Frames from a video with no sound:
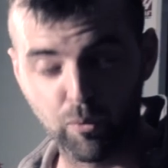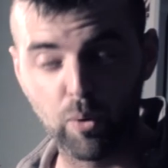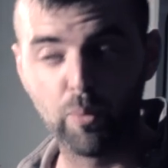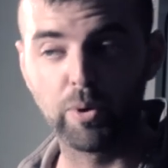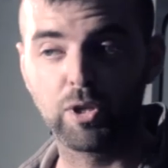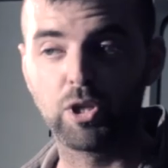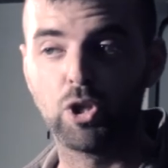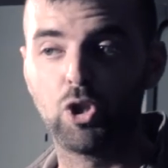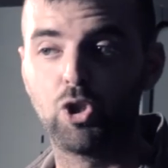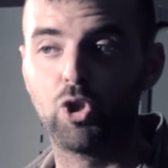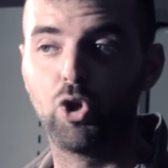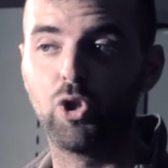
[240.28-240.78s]
we were
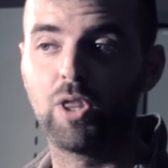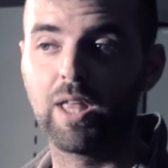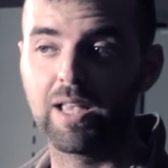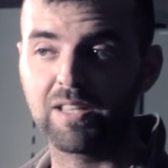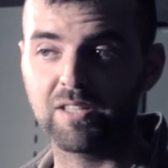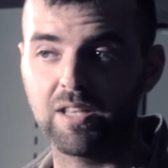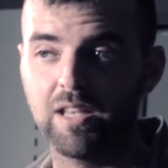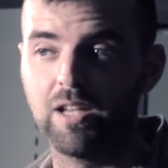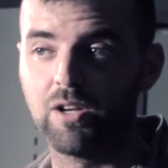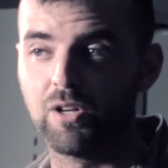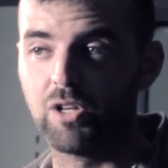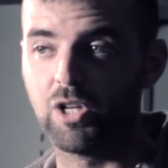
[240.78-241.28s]
to do
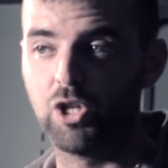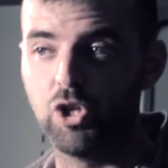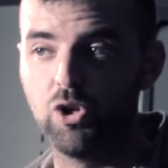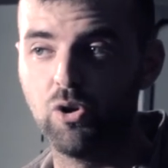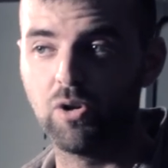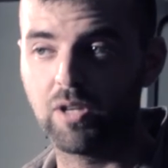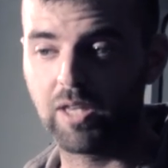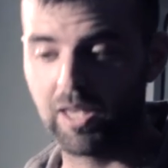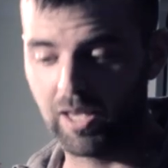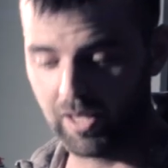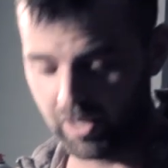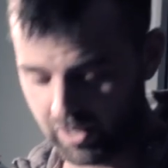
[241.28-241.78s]
this here in
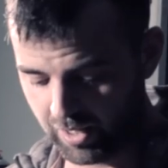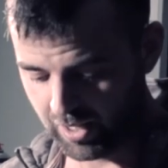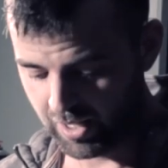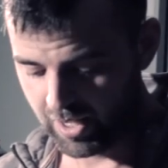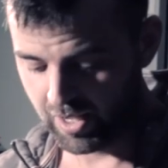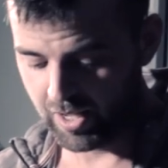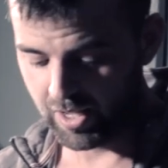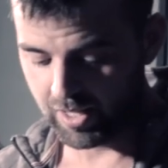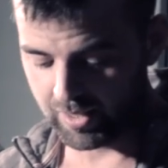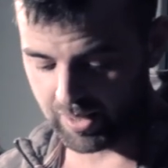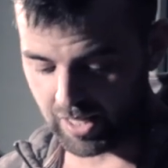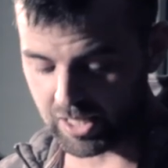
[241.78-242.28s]
the UK,
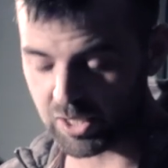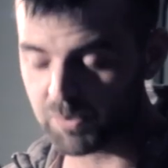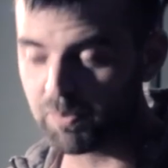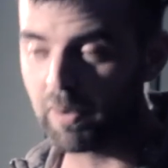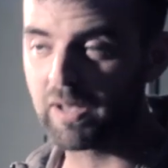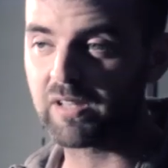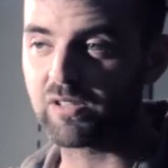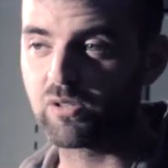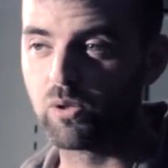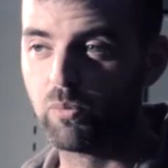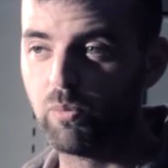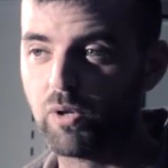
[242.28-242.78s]
this
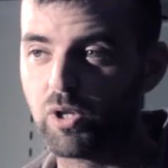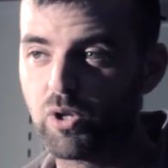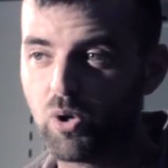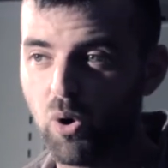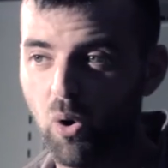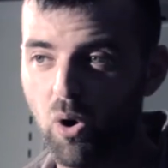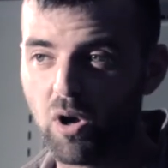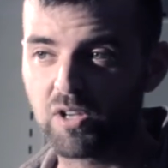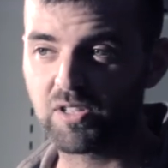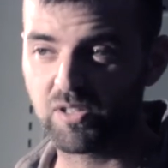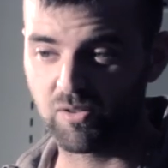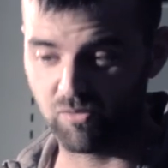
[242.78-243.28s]
pistol would
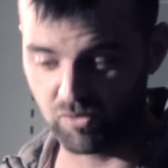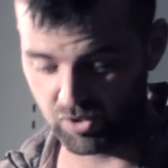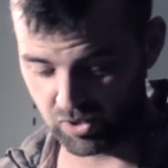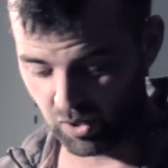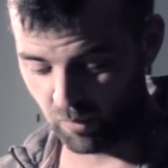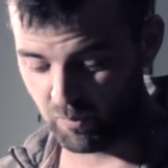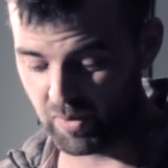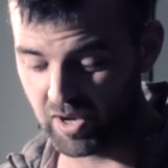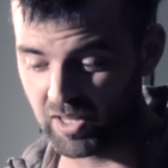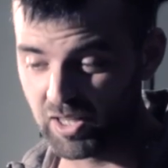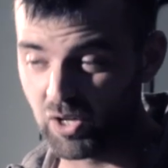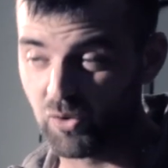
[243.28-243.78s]
cost
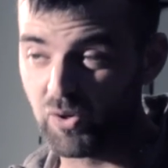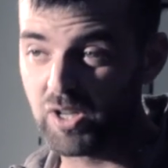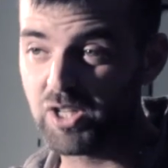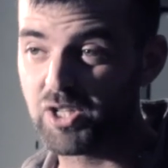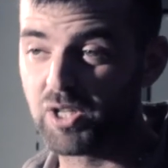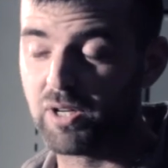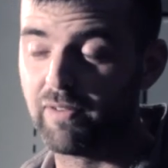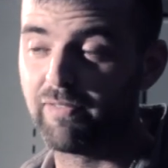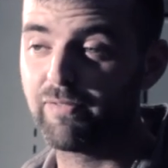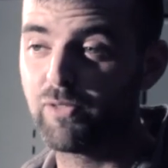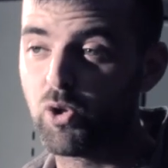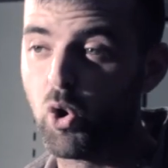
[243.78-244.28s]
somewhere in the
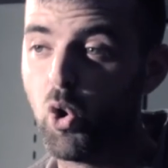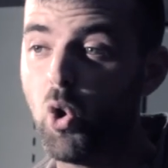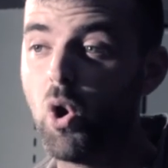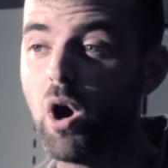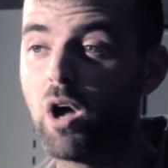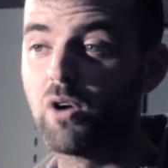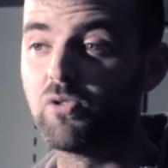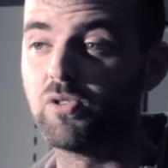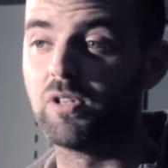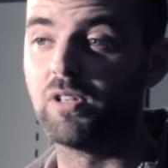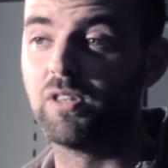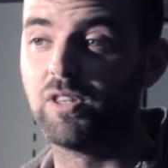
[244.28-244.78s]
region of
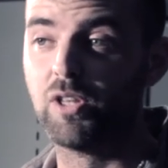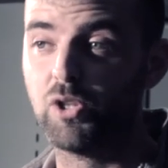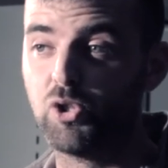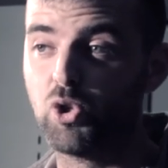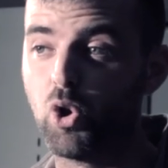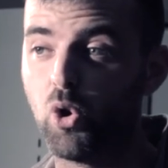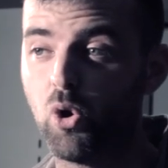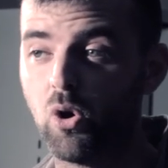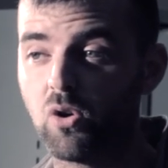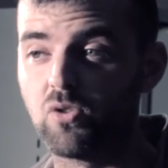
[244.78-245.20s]
£200 to